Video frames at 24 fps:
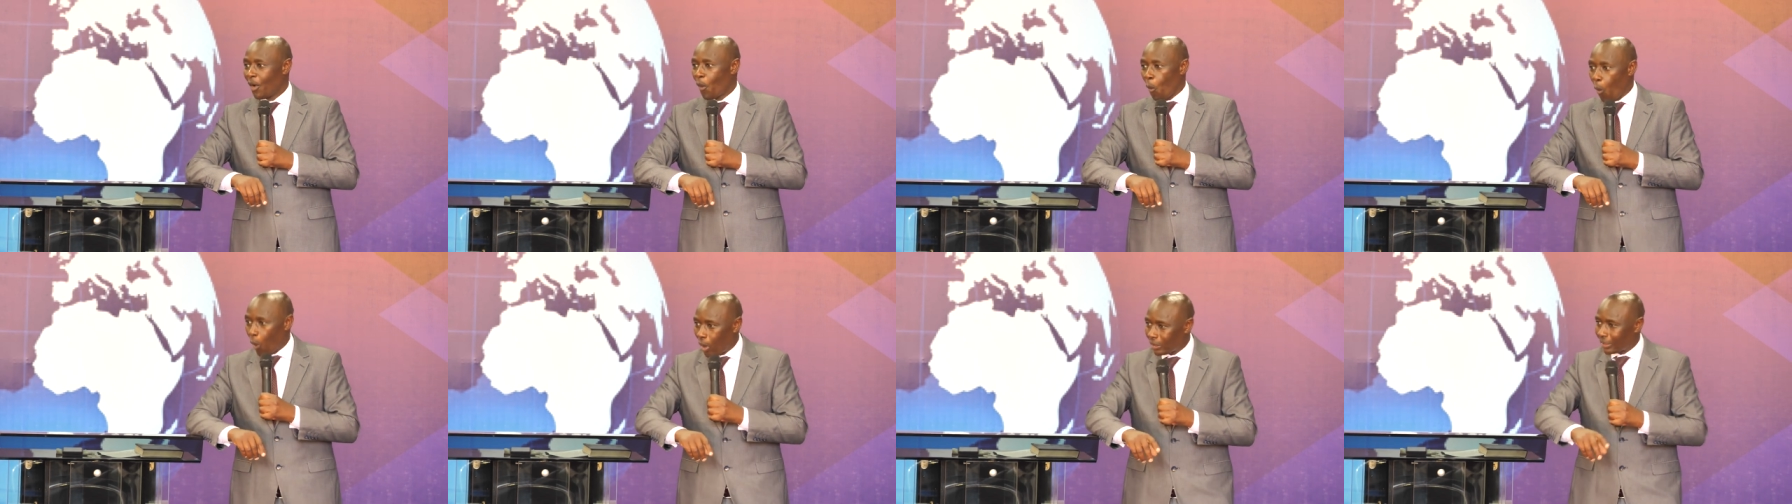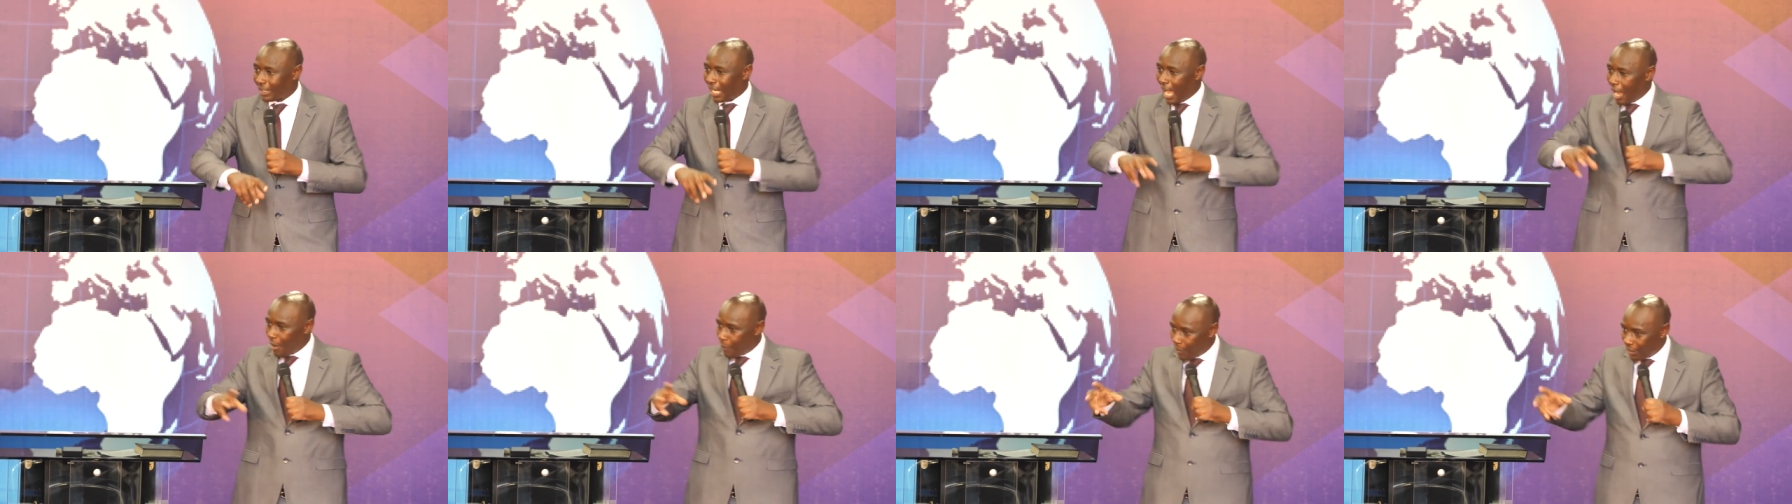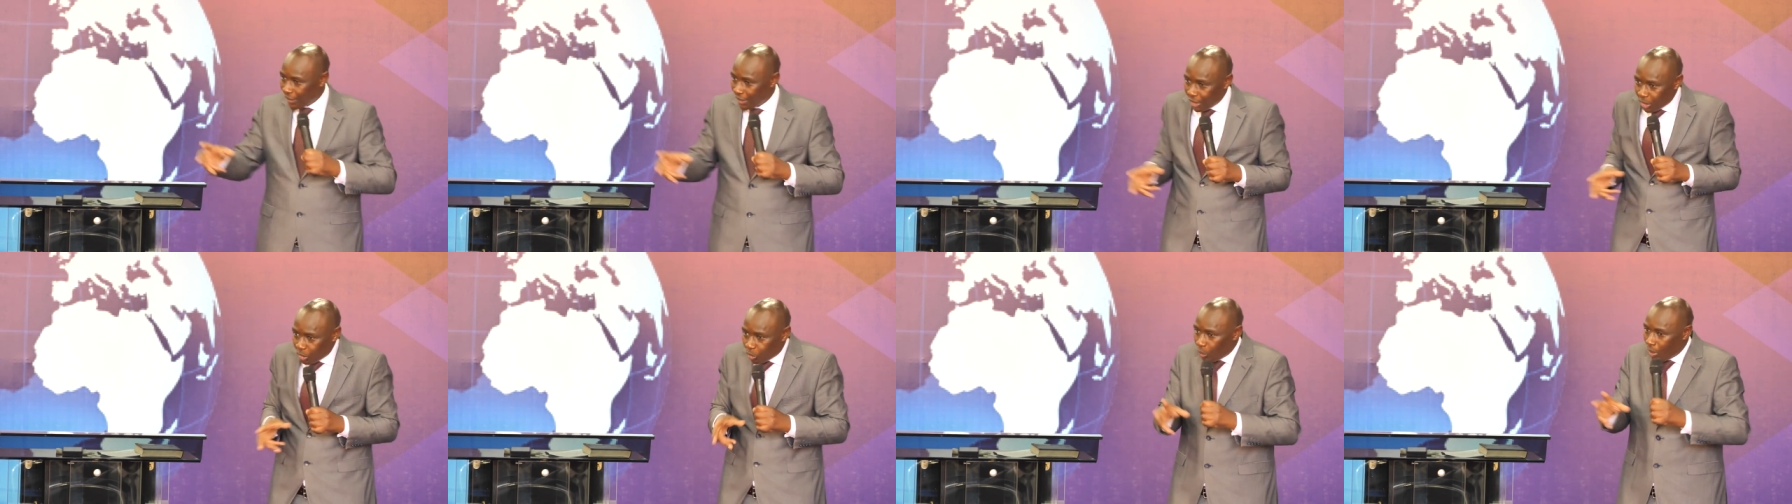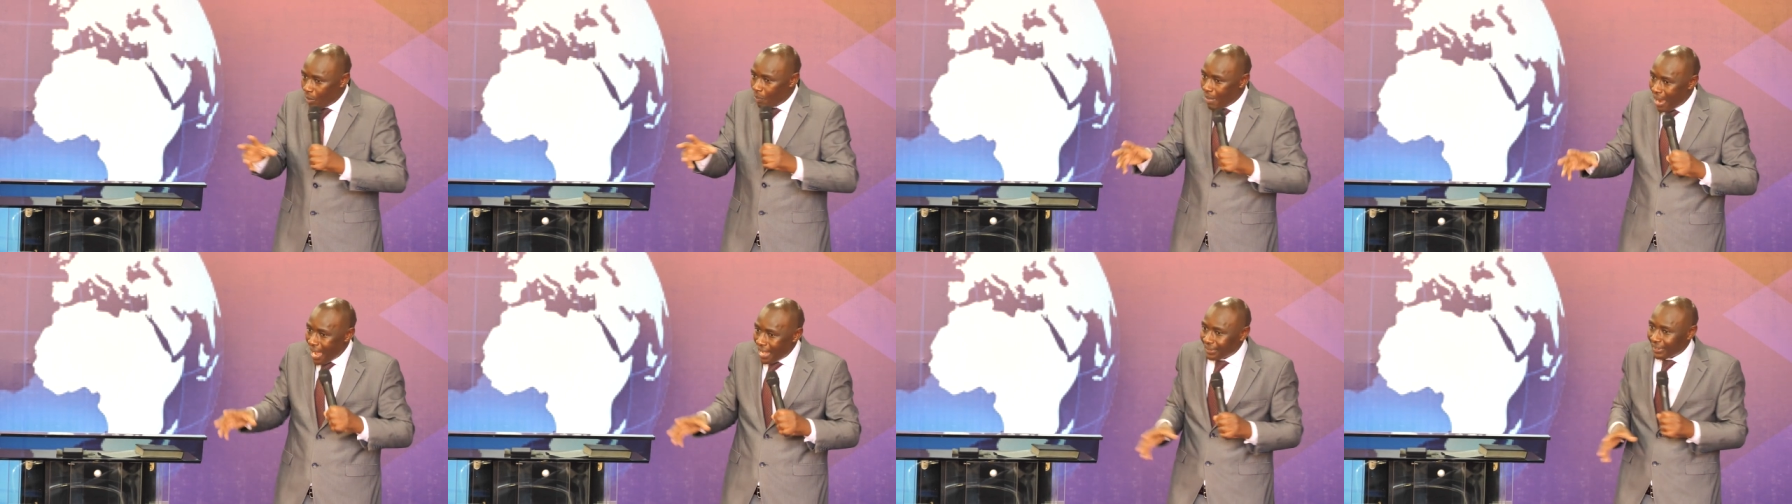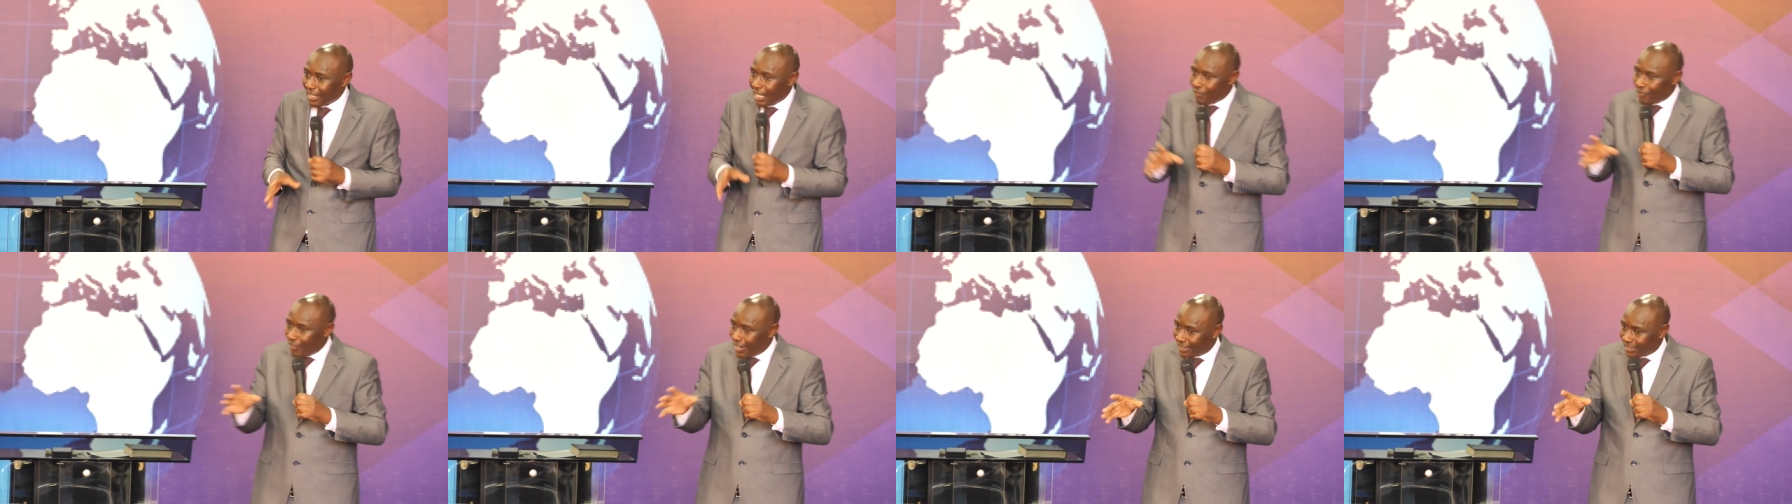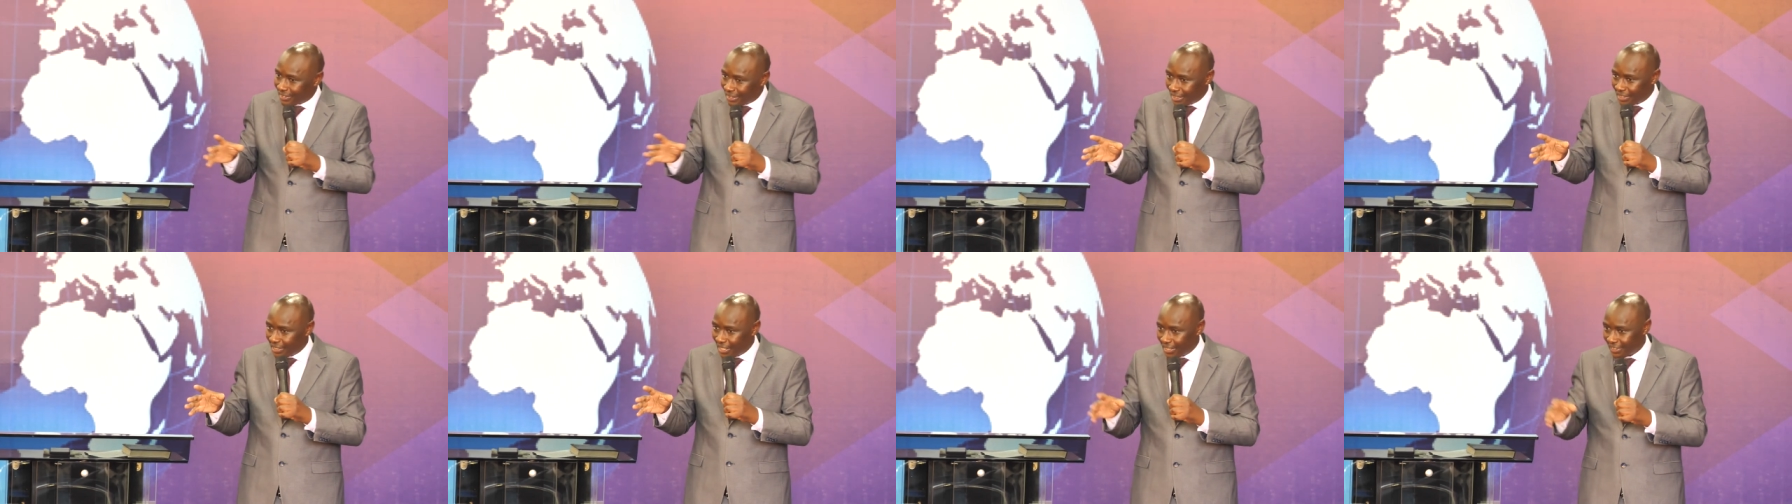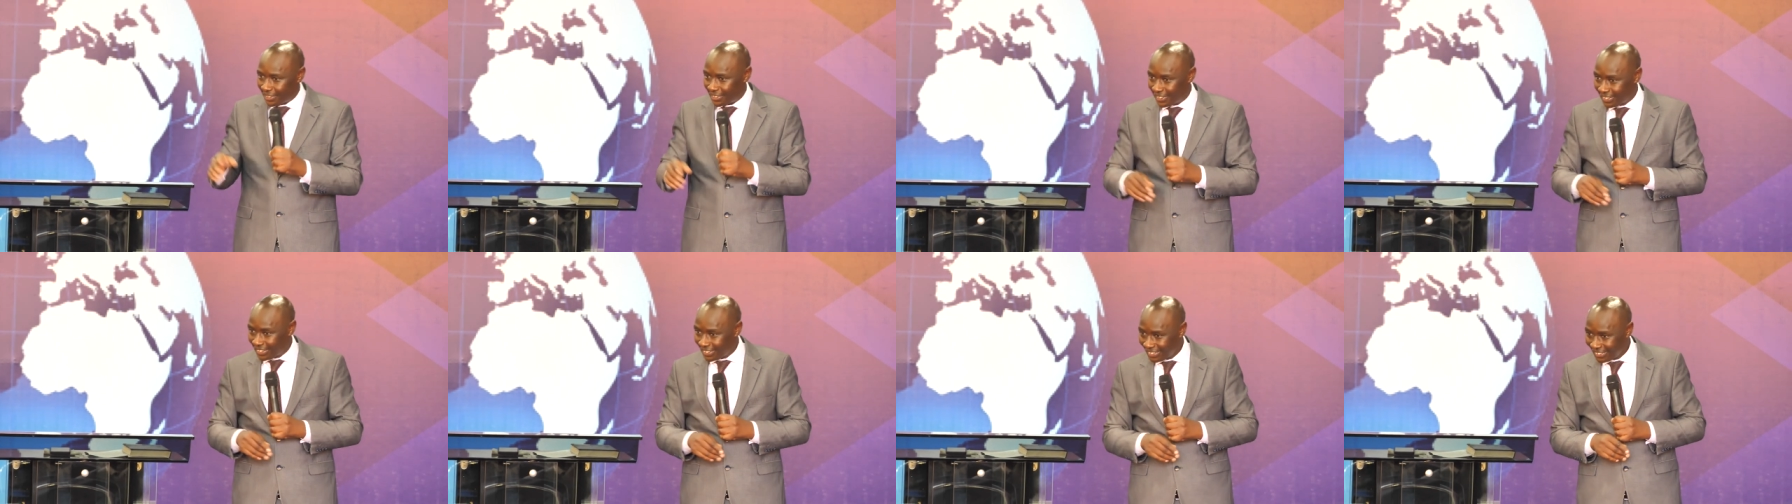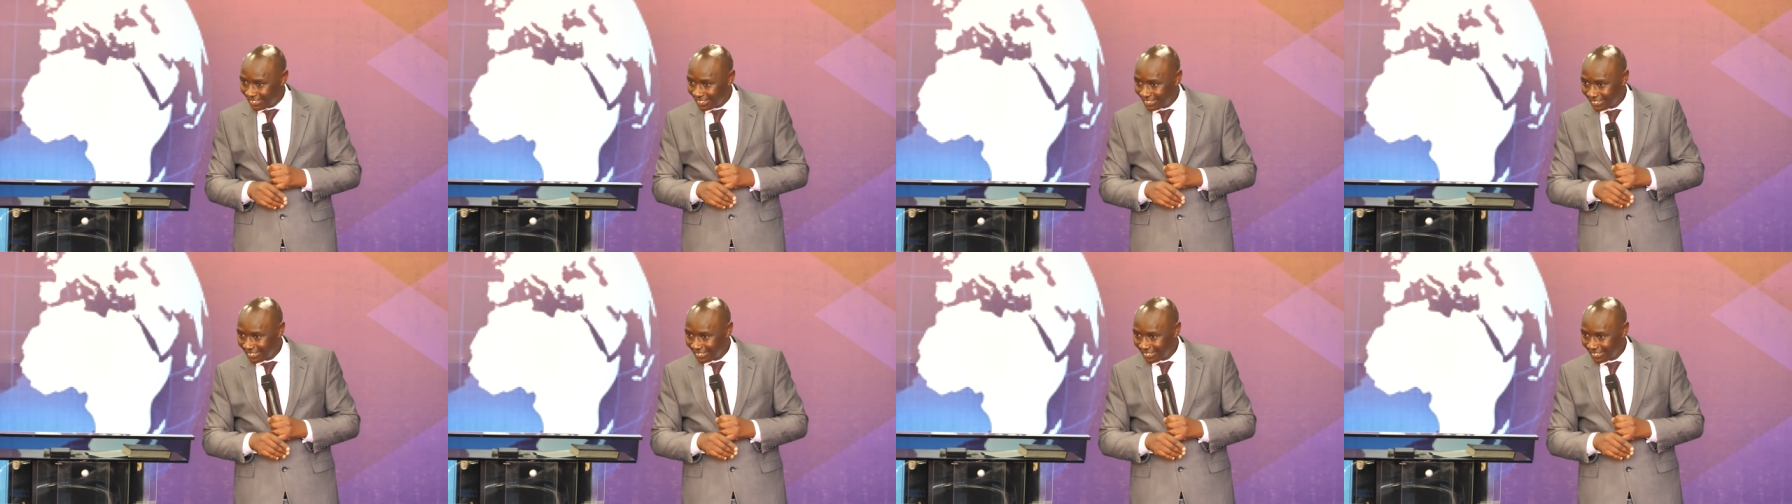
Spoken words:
what happens to a man that fights the church.